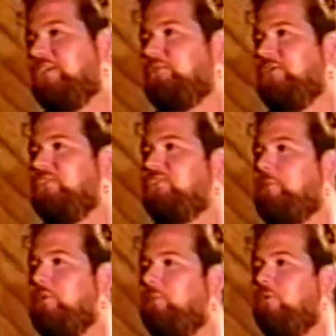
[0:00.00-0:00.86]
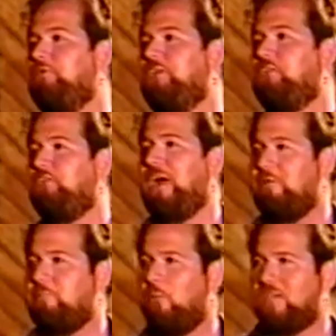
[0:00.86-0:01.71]
stars. Questions about movies for
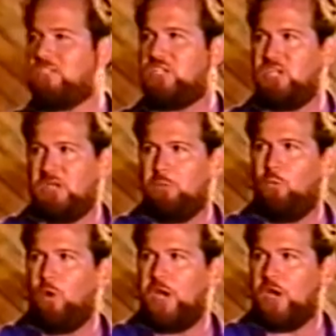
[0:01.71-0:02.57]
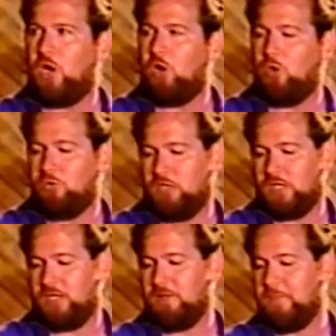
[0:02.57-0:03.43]
five points. Team one
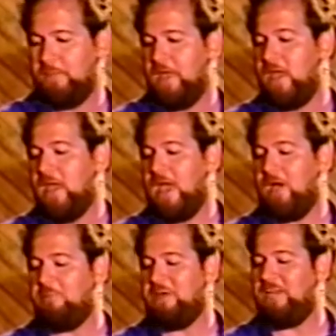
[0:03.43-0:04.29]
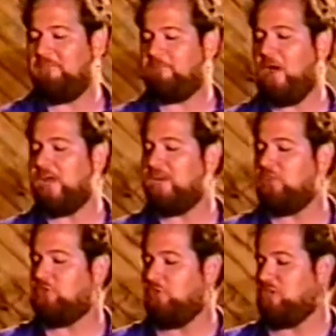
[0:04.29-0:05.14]
only. How many
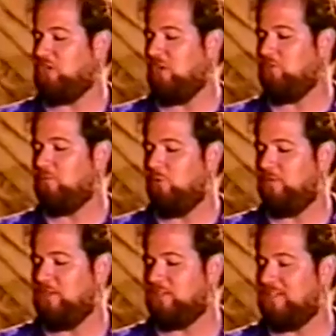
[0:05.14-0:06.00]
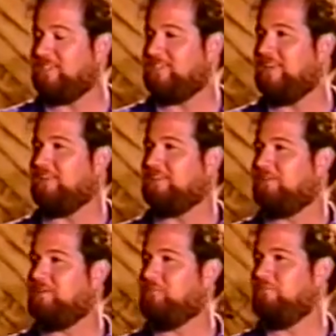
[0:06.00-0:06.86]
Friday the 13th movies
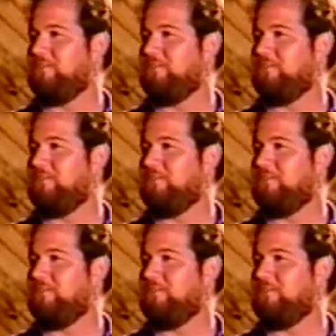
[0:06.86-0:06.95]
exist